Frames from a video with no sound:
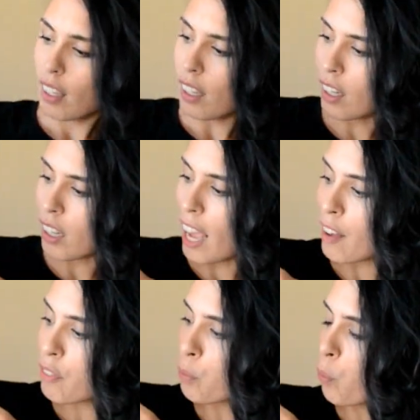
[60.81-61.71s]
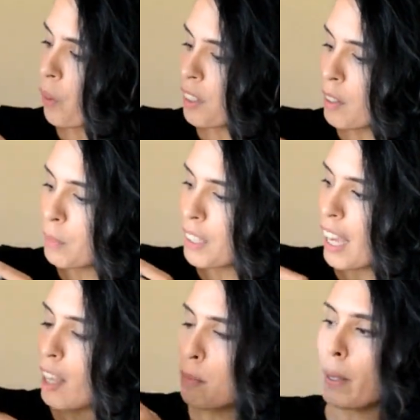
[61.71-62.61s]
I haven't worn them
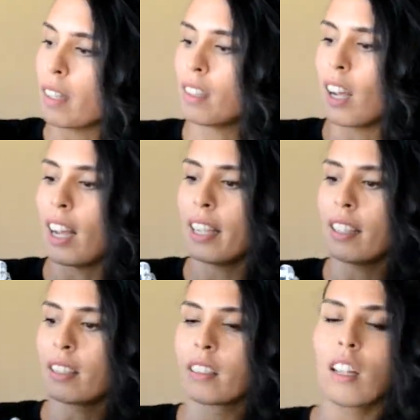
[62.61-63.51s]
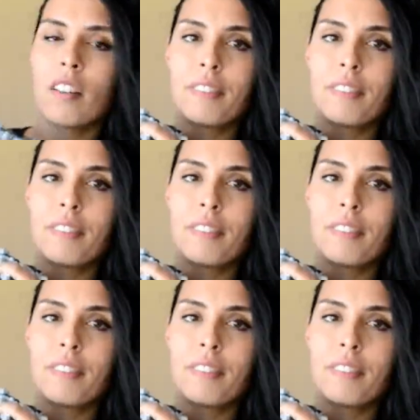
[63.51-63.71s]
yet, but I love